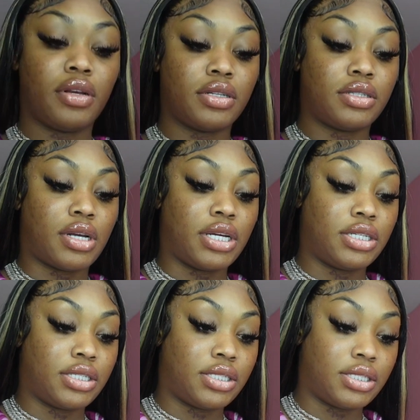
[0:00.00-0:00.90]
So I
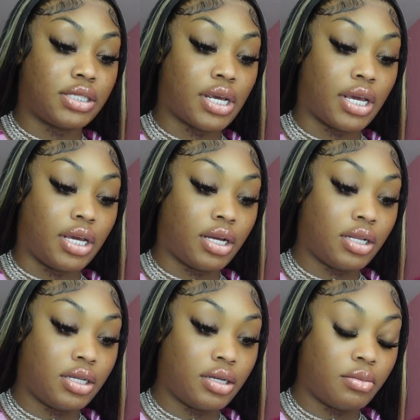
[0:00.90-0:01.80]
just take a
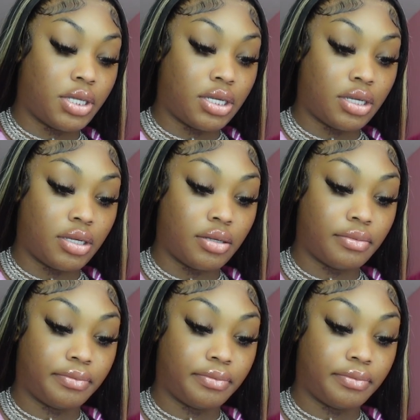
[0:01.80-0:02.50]
little bit,